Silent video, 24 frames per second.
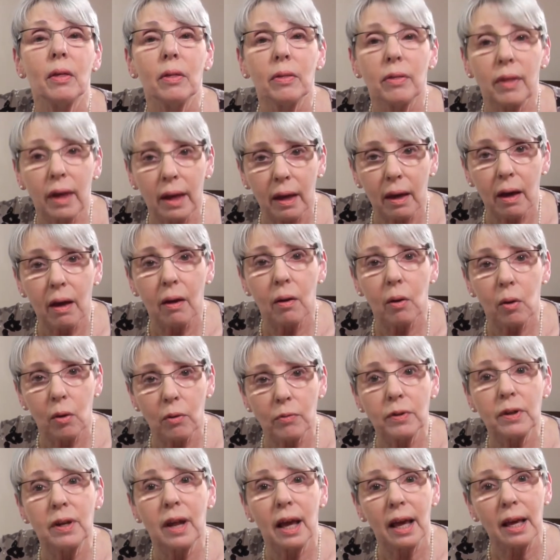they are
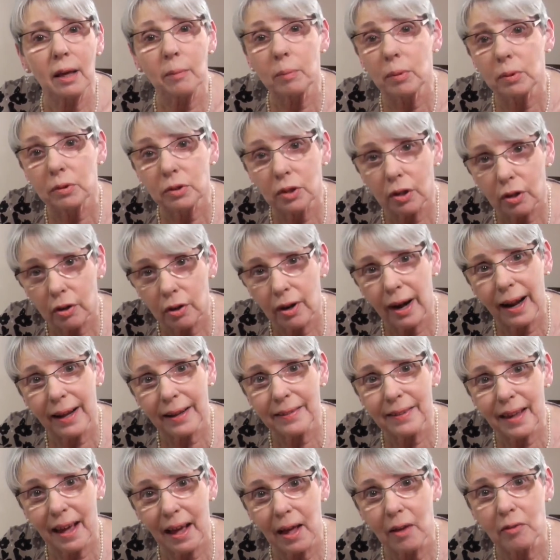often able to
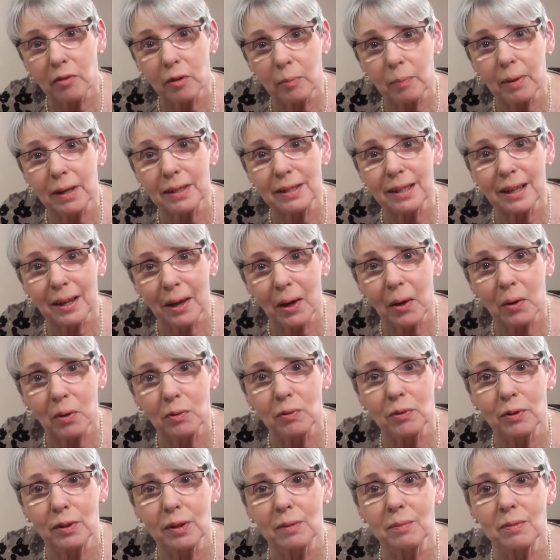crack the alphabetic
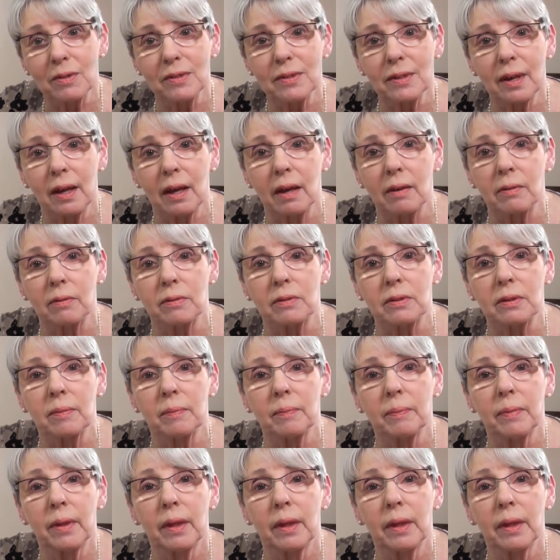code for themselves.